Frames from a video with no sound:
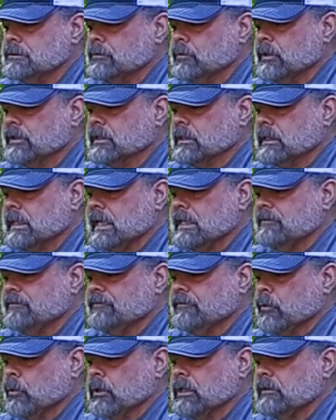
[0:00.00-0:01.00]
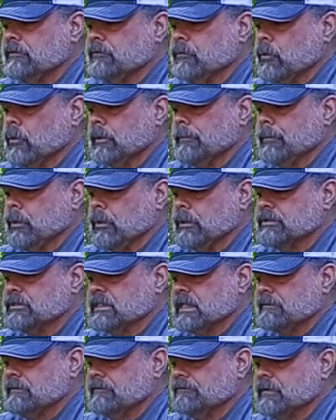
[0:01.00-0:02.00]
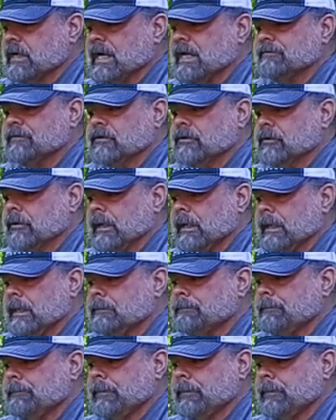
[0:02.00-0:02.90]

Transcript: with lead 44.75 grain